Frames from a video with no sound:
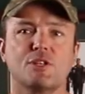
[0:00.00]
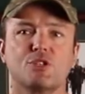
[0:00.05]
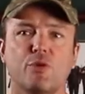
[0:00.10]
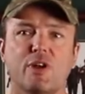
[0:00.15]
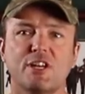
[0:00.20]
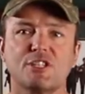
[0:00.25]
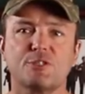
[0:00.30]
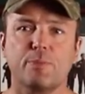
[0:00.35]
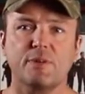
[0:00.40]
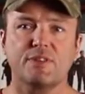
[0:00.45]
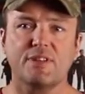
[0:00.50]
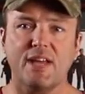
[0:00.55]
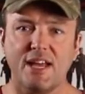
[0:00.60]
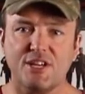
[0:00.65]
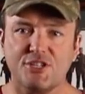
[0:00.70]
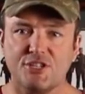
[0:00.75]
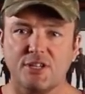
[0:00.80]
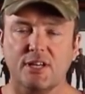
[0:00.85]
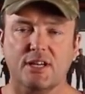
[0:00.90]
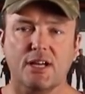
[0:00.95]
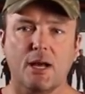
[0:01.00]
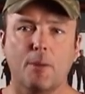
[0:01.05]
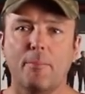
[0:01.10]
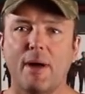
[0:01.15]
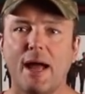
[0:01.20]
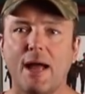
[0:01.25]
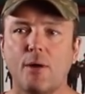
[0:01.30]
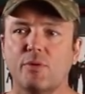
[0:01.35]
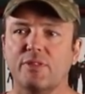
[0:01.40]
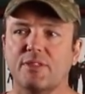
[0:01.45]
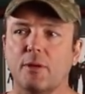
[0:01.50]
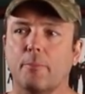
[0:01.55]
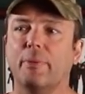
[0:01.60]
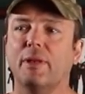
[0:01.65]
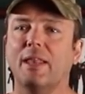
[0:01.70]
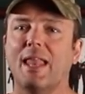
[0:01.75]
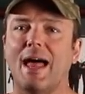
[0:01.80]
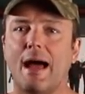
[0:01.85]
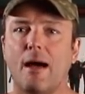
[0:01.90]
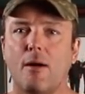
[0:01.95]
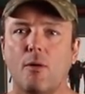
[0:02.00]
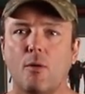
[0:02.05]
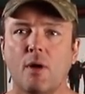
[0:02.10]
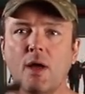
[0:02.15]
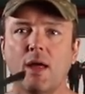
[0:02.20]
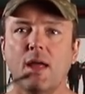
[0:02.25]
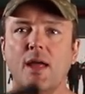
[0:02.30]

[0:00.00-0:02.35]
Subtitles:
Transportation to come by with the plow,